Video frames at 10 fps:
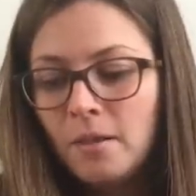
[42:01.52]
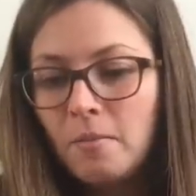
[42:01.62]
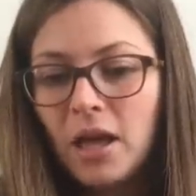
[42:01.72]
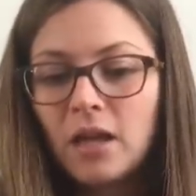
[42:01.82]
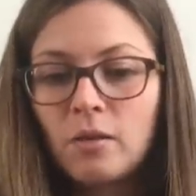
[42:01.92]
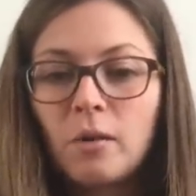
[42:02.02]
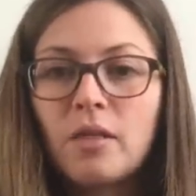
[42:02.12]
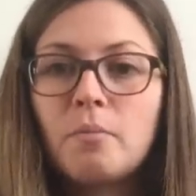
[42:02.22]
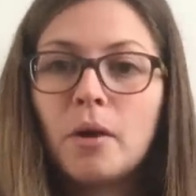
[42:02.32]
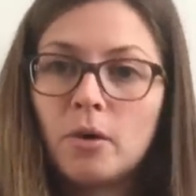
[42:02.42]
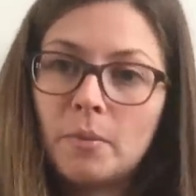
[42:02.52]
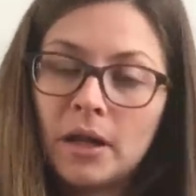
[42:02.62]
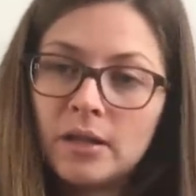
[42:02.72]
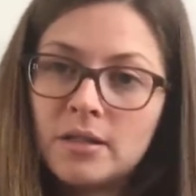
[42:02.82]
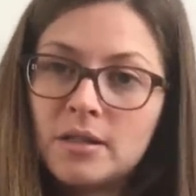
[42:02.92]
making with a
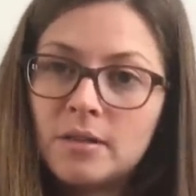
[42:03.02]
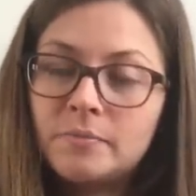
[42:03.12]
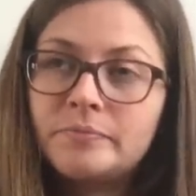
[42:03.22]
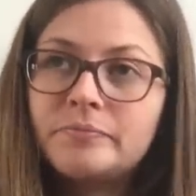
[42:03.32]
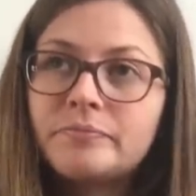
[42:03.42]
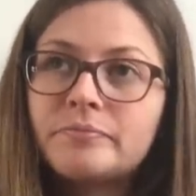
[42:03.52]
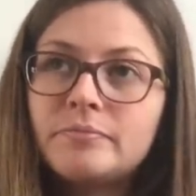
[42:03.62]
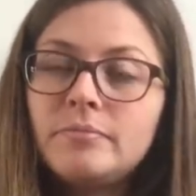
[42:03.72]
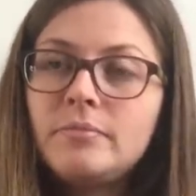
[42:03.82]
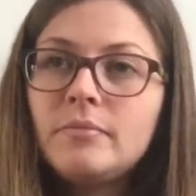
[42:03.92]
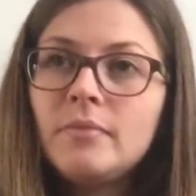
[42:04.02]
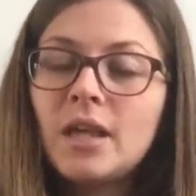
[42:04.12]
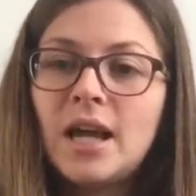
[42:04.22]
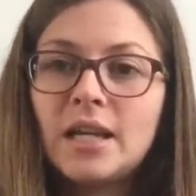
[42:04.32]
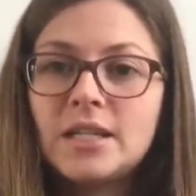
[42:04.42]
purpose.
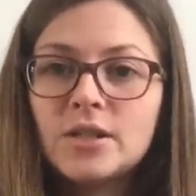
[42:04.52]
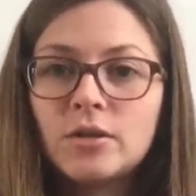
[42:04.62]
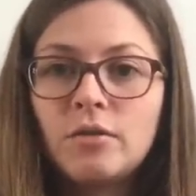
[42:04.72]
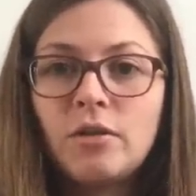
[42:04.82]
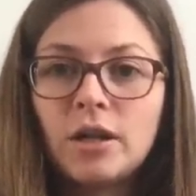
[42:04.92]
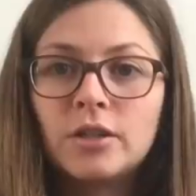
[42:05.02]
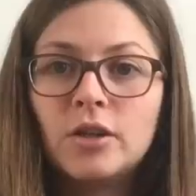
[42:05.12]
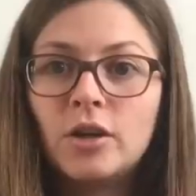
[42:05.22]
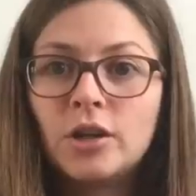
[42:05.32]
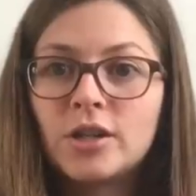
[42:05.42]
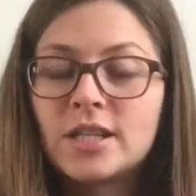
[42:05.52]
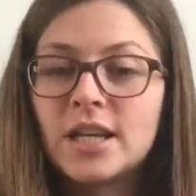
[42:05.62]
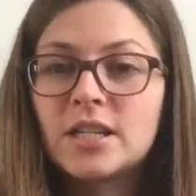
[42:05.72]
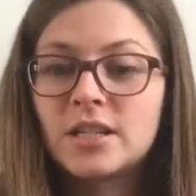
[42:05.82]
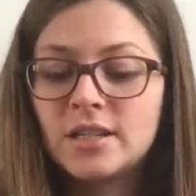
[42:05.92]
And he's going to run all our
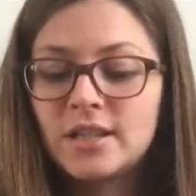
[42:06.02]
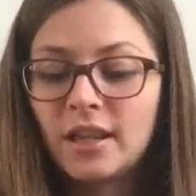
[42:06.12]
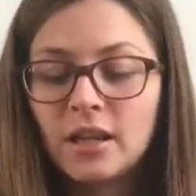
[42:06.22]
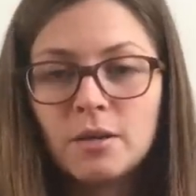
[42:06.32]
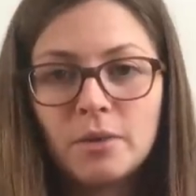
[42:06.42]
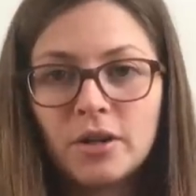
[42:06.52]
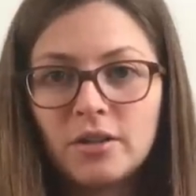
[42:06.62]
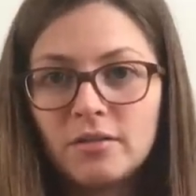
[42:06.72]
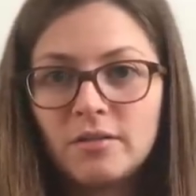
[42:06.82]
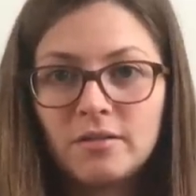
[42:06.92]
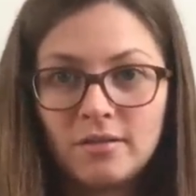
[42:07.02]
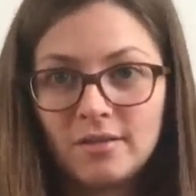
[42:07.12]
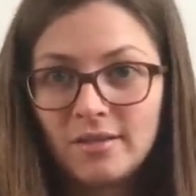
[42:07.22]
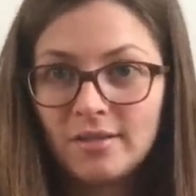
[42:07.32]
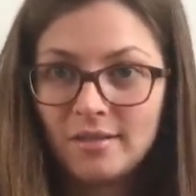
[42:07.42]
sessions thinking about
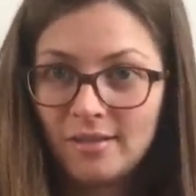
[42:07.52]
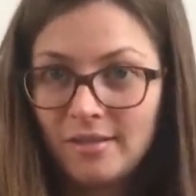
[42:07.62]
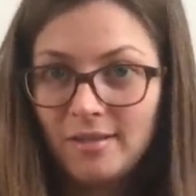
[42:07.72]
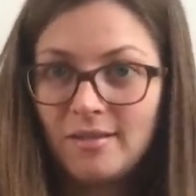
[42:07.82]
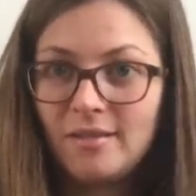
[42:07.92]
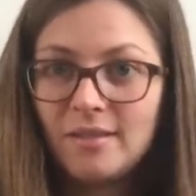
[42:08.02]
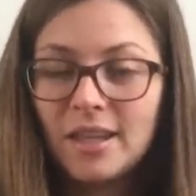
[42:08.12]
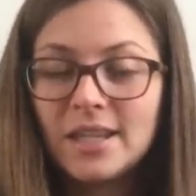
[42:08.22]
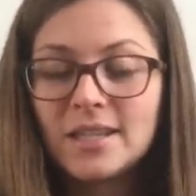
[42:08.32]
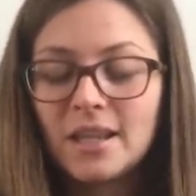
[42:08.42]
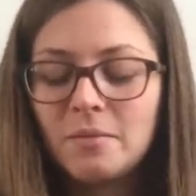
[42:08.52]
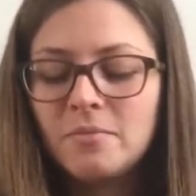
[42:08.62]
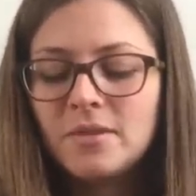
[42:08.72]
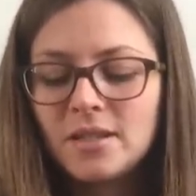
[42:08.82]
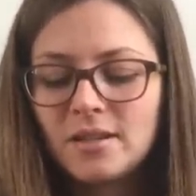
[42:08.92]
these
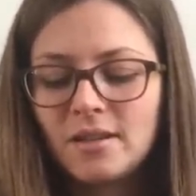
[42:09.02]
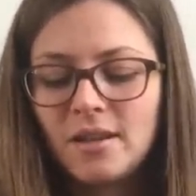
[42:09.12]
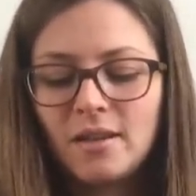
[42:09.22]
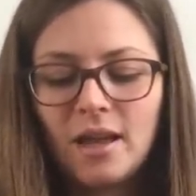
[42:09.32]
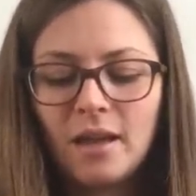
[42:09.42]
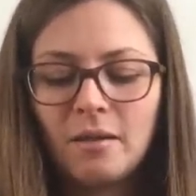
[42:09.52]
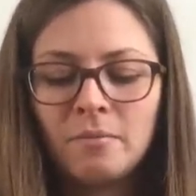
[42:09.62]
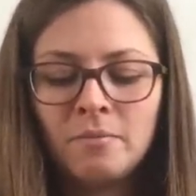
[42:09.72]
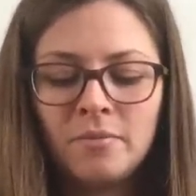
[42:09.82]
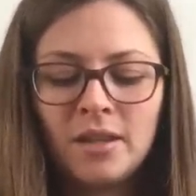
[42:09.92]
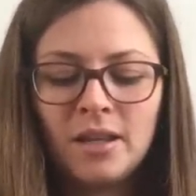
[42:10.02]
themes. And